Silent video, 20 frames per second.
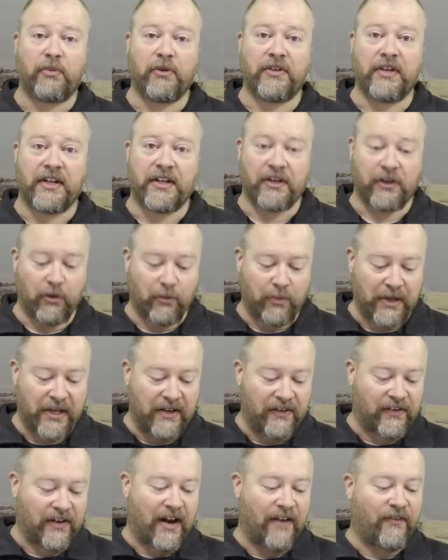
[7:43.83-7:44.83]
particular
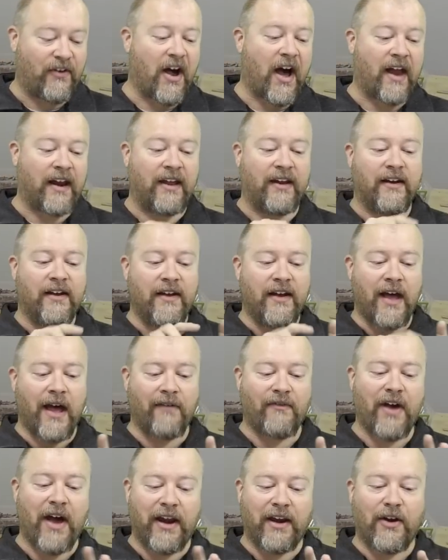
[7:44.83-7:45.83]
piece, and I've got it
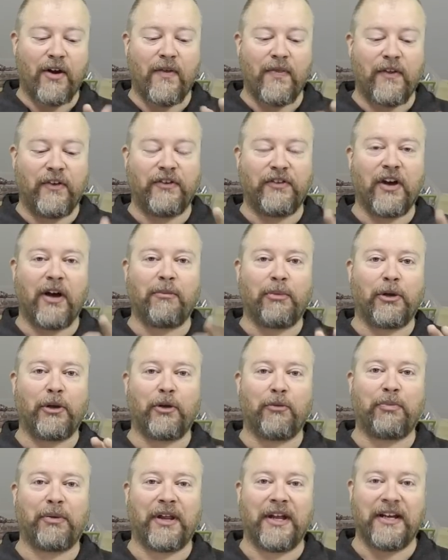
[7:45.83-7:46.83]
on the
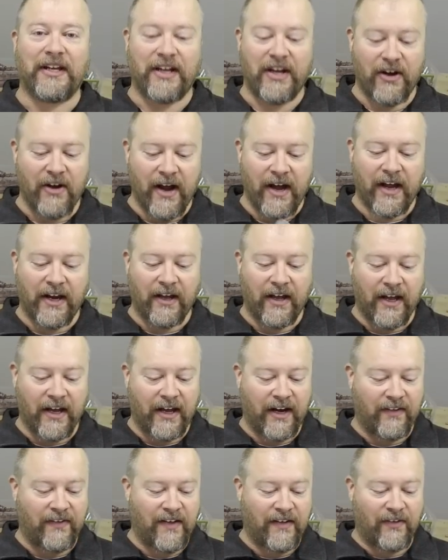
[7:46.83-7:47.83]
doubler plate here. I
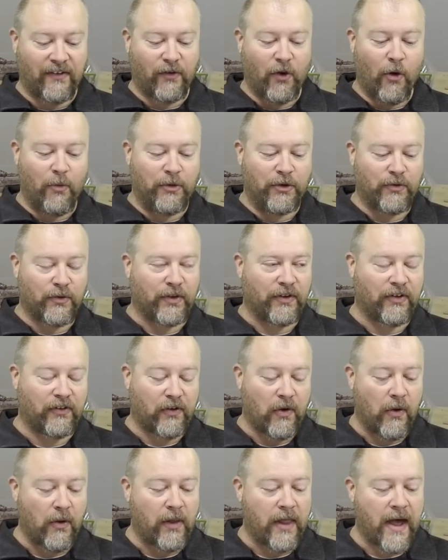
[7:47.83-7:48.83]
gotta take this home and drill this
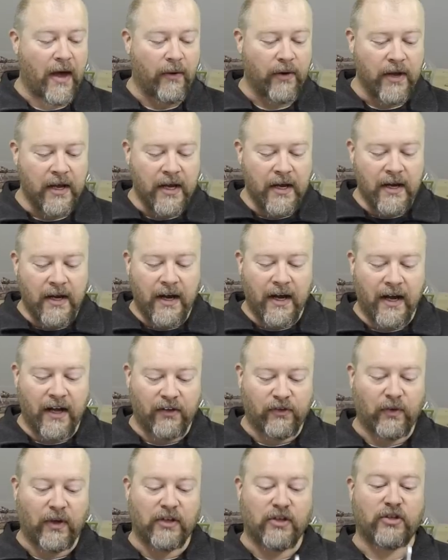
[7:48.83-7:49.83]
hole out.
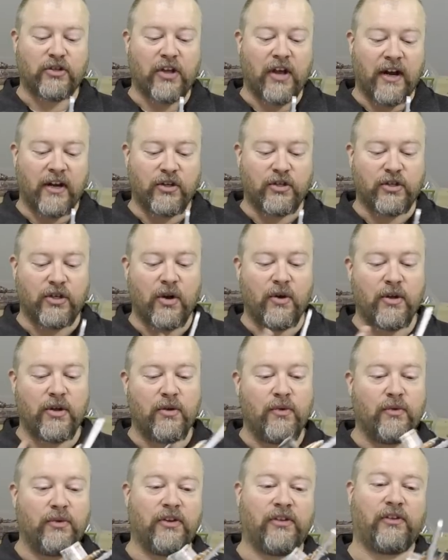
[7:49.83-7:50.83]
So I just thought I'd show
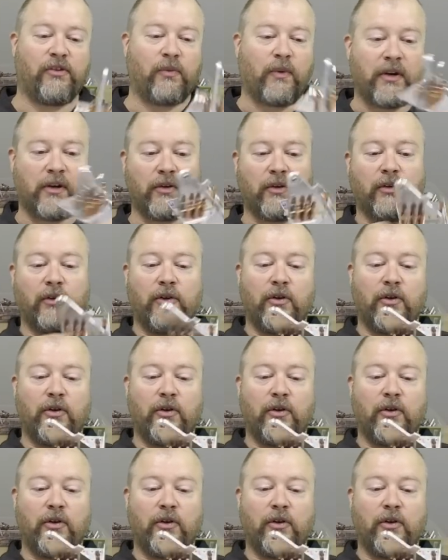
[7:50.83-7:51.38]
you this is what it'll